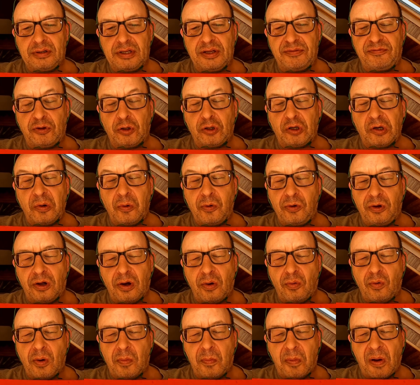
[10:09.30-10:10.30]
if you don't
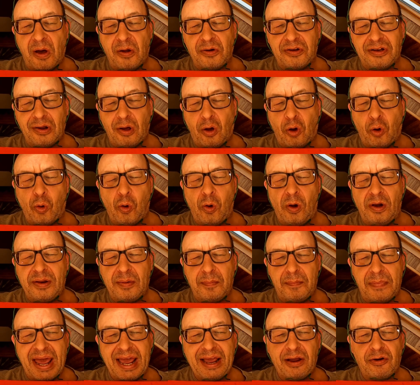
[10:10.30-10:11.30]
know about
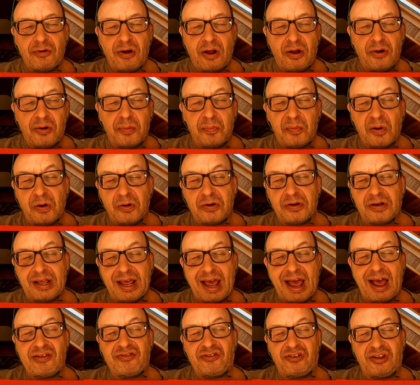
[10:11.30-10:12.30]
the background about
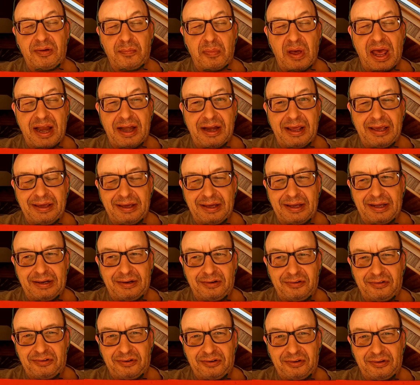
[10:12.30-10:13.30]
casting panic
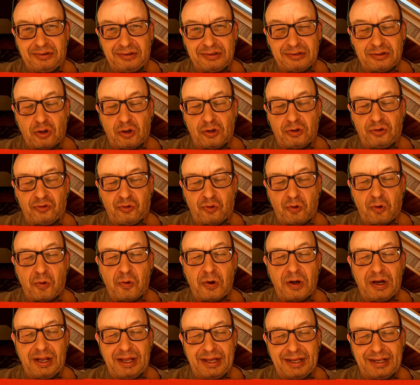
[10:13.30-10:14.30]
and
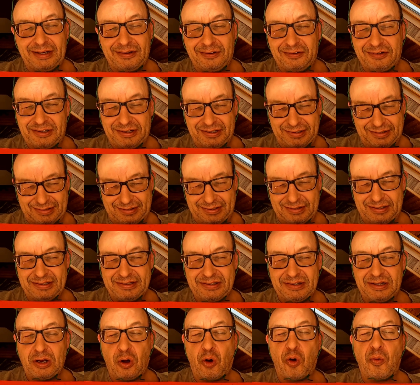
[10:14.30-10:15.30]
control and
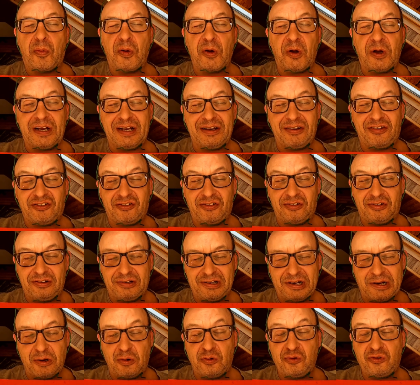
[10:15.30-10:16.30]
open and
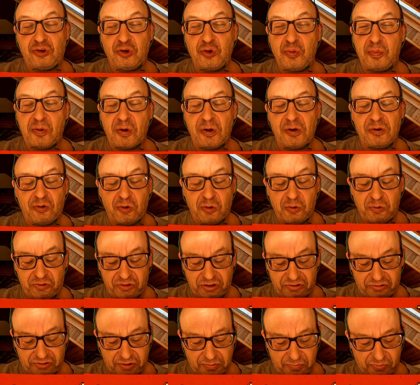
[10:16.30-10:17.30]
closed loop control
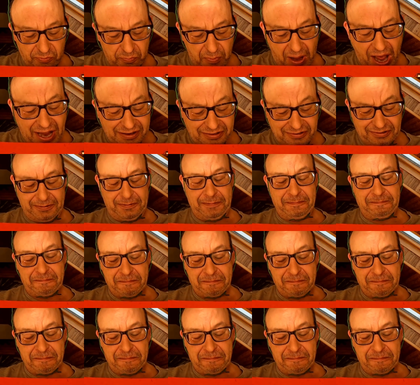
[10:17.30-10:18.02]
systems, but